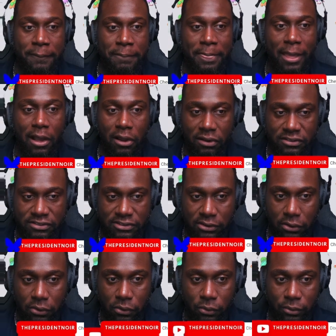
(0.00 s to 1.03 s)

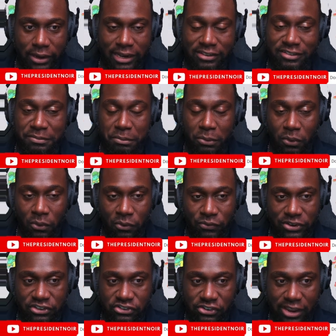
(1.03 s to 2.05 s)
Also, its move
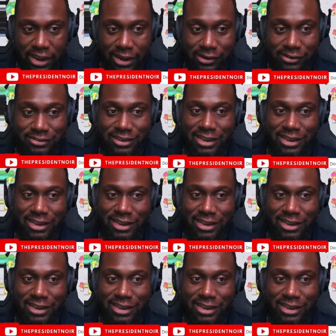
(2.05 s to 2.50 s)
has changed.